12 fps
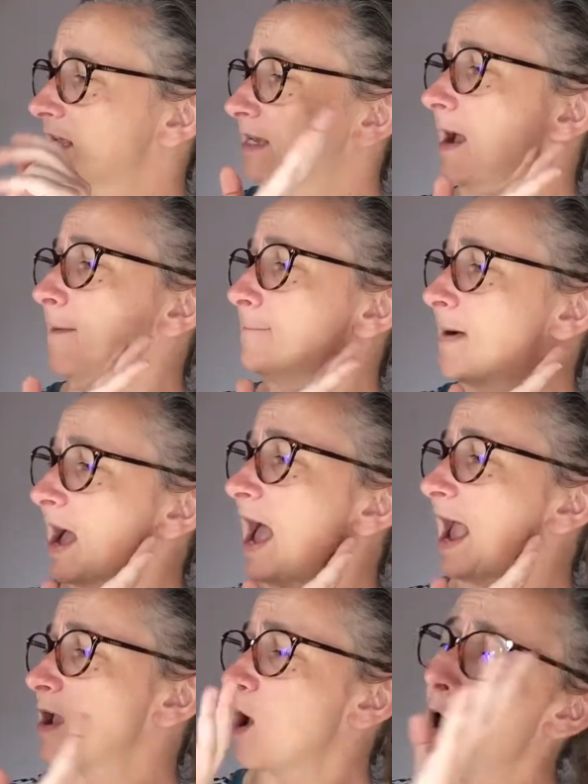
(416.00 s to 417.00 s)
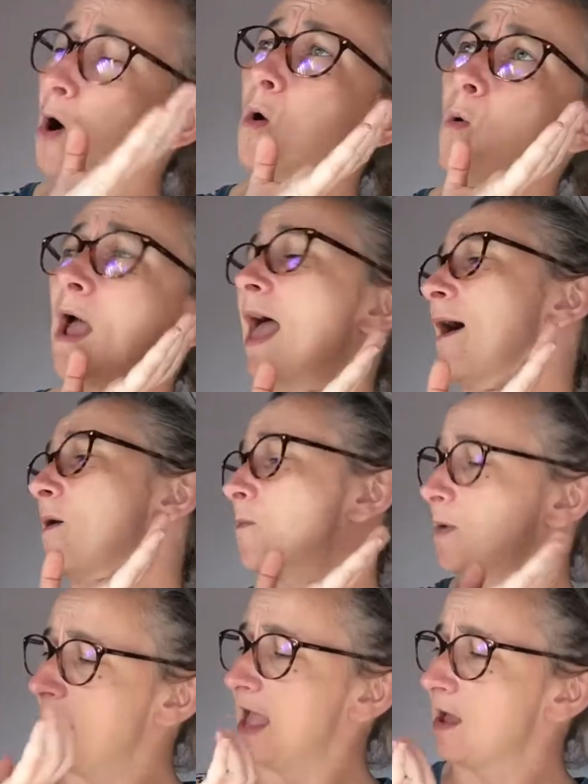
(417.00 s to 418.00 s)
Come back! Oh,
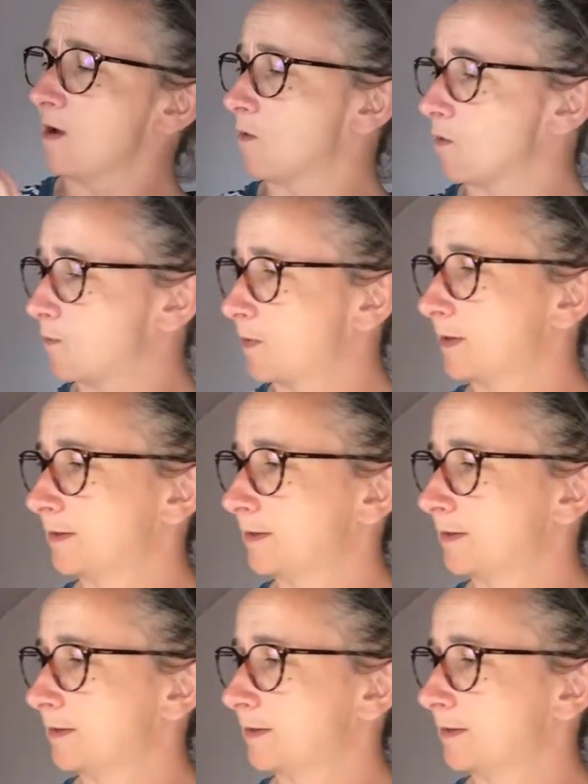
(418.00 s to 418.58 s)
help! Help!"